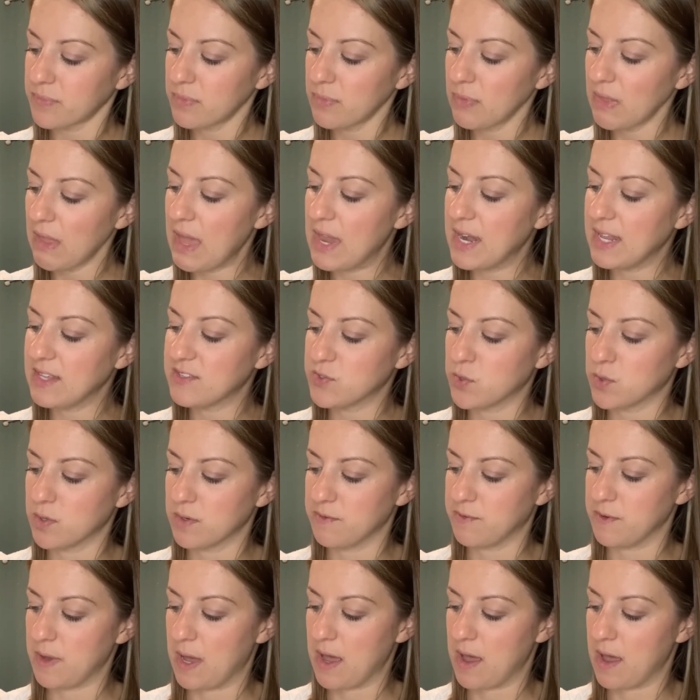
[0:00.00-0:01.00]
any sort
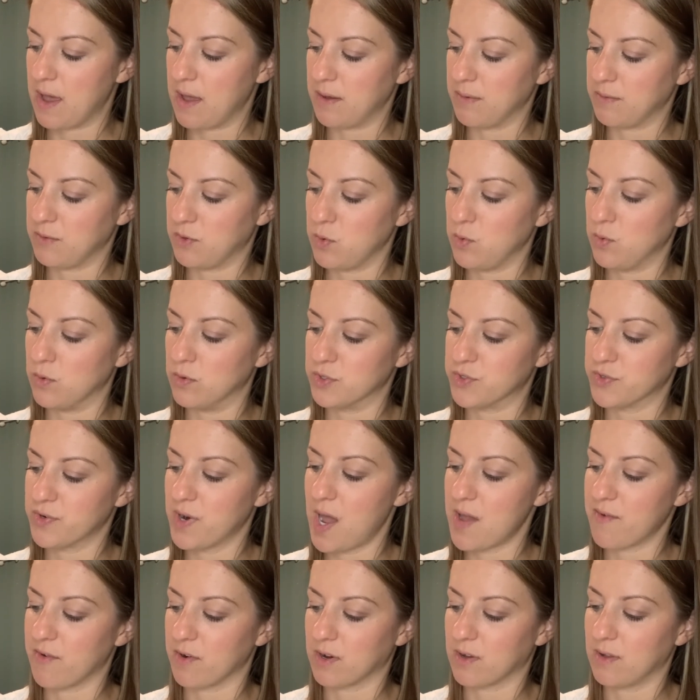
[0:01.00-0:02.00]
of Google
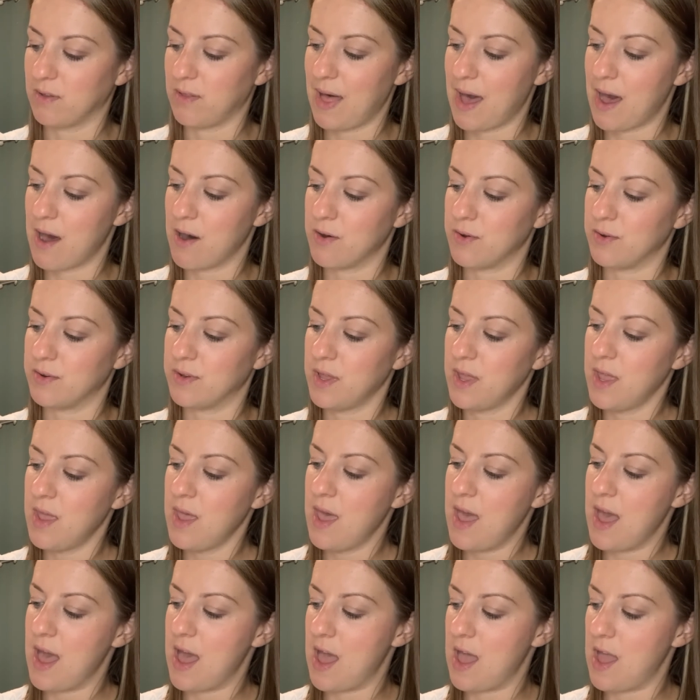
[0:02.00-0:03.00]
Drive or cloud,
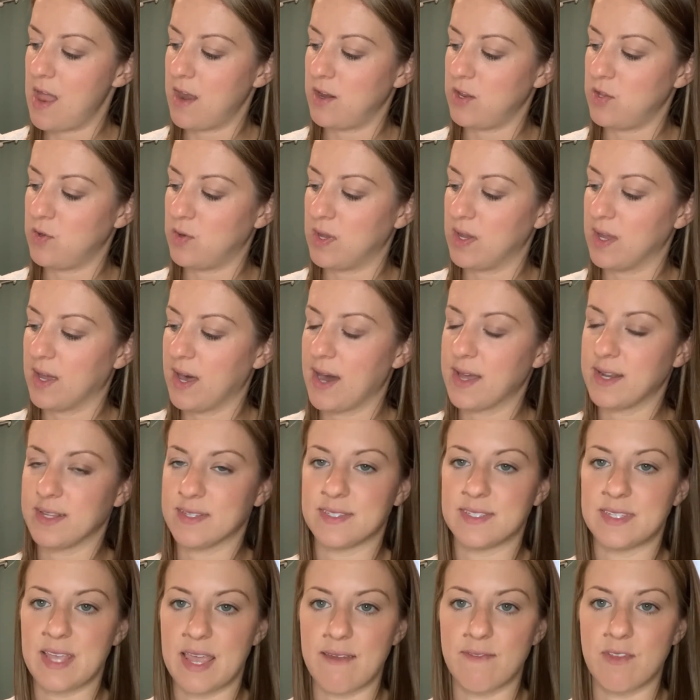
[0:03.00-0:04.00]
and you can kind of
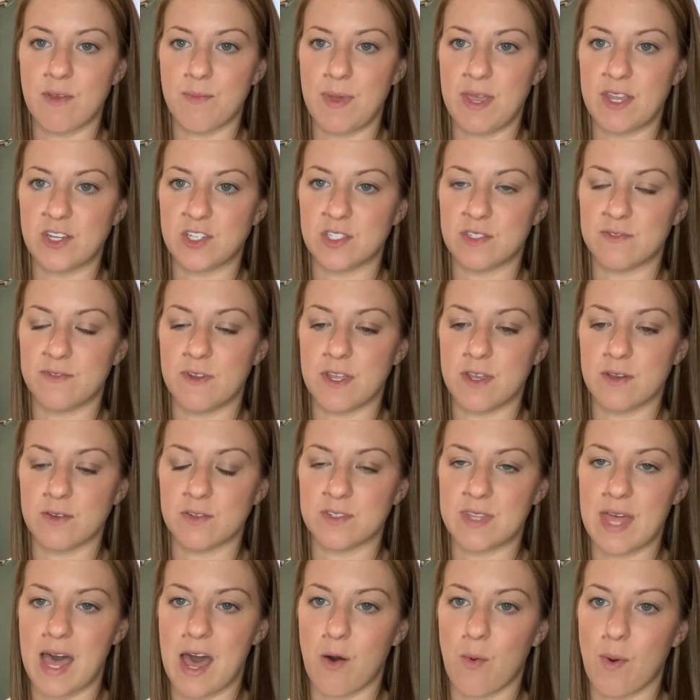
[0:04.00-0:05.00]
save the patient's
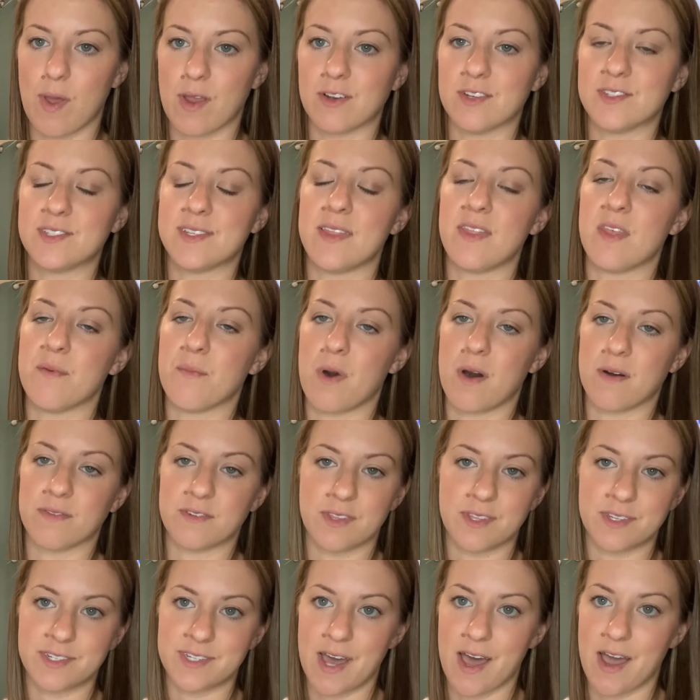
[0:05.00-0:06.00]
videos that way or send them off
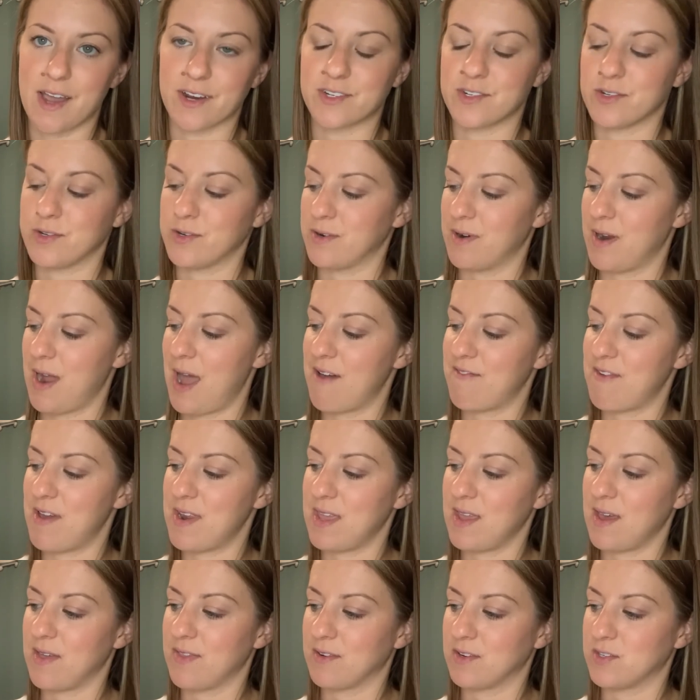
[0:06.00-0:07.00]
to the doctor or have
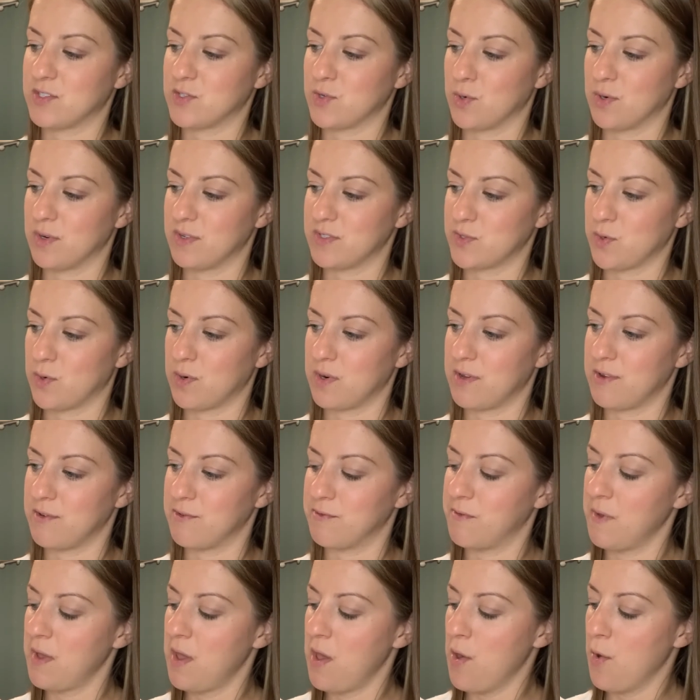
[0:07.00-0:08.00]
any other sort
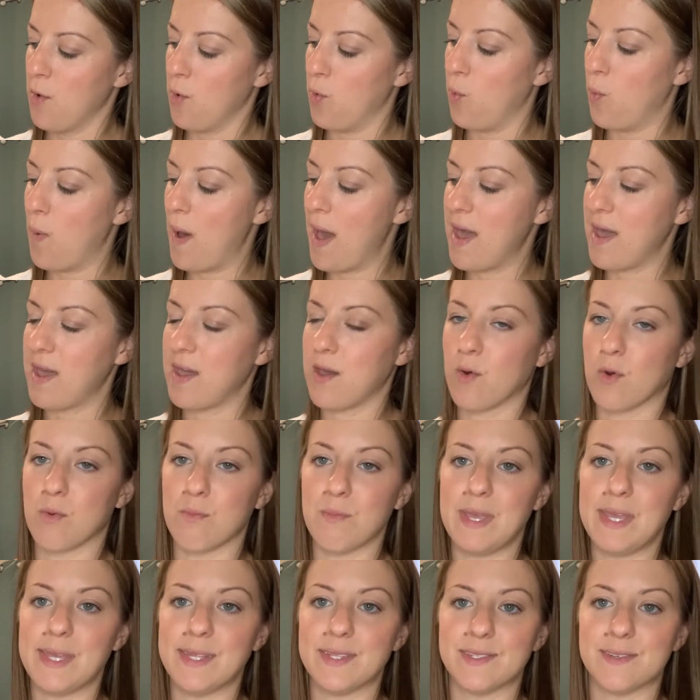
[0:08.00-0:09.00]
of way or
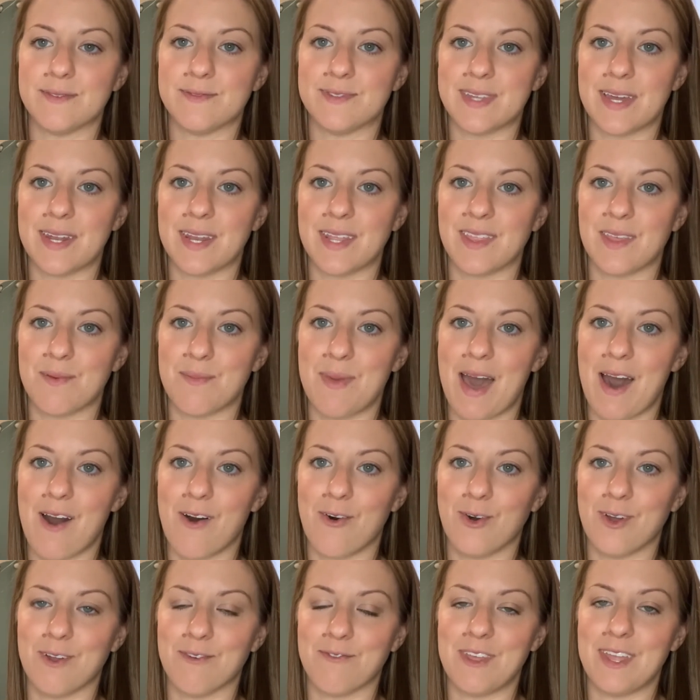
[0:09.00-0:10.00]
means of sending them
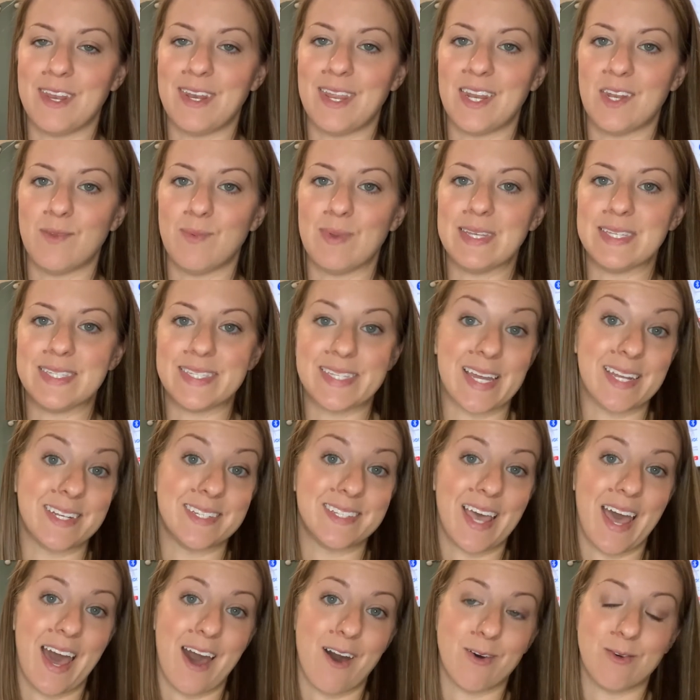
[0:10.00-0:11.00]
out if they need to be
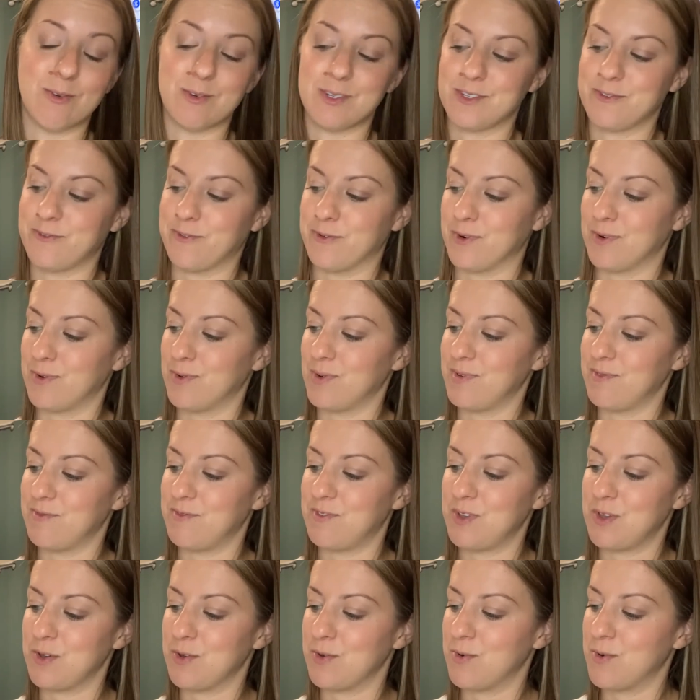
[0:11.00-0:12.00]
sent out for
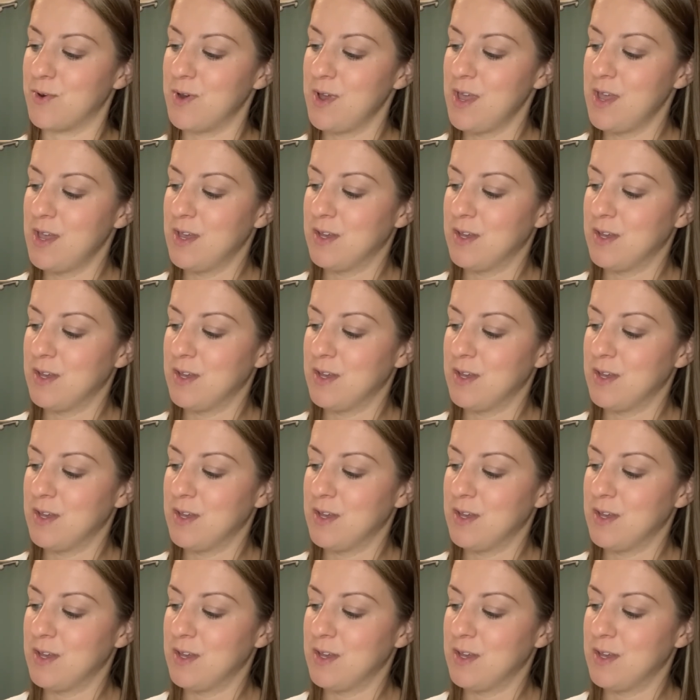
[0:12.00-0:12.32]
review.